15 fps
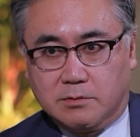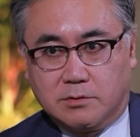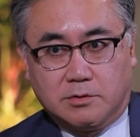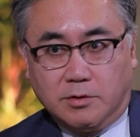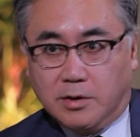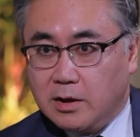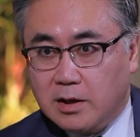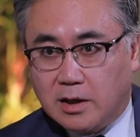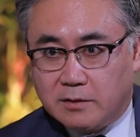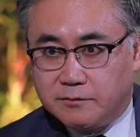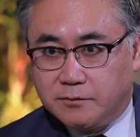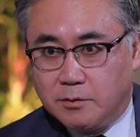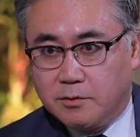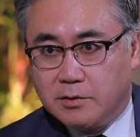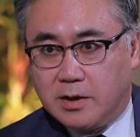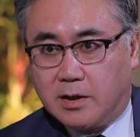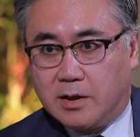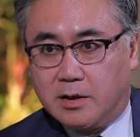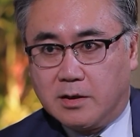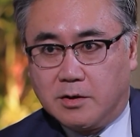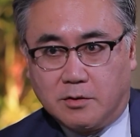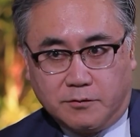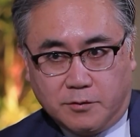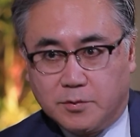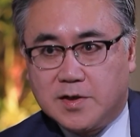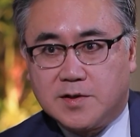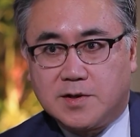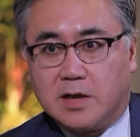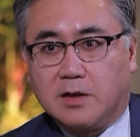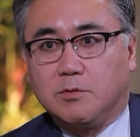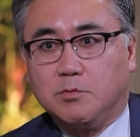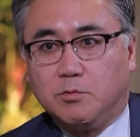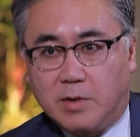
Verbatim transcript: good enough for the, you know, for the sake of